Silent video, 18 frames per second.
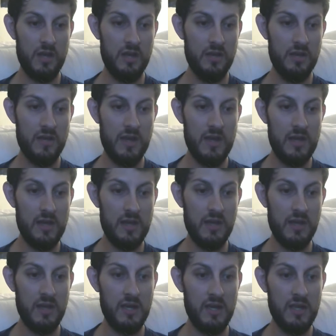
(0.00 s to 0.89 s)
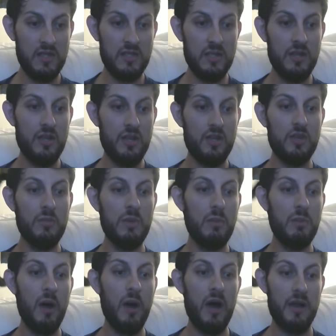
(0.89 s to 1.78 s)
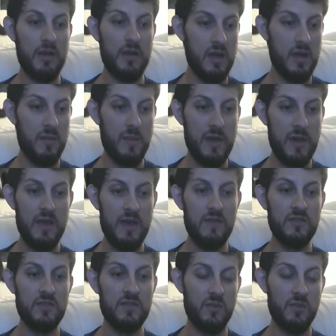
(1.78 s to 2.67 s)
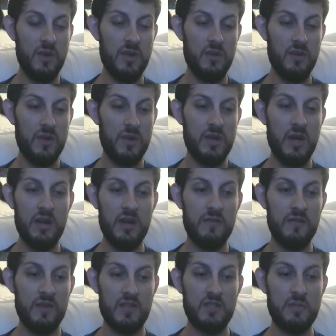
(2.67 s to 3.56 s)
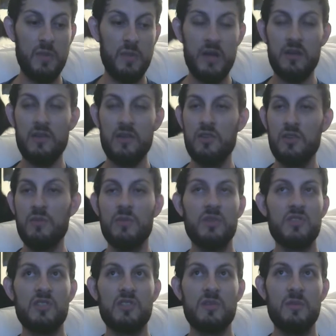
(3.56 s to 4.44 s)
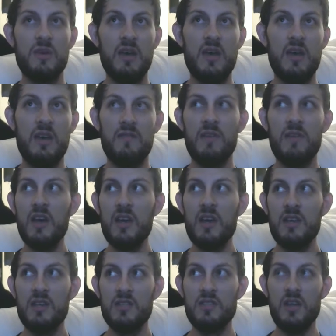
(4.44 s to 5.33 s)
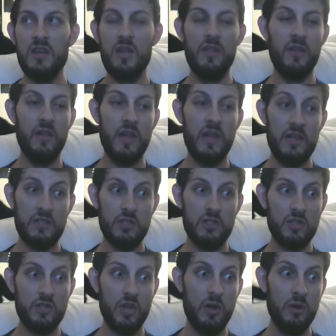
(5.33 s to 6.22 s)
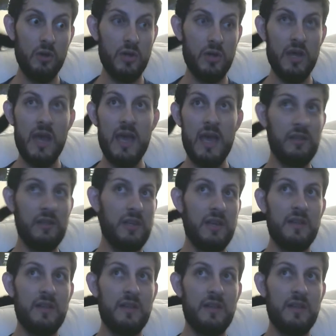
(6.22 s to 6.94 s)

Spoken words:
that is in a human body and behaves in a way that we kind of expect humans to behave is nonetheless totally alien.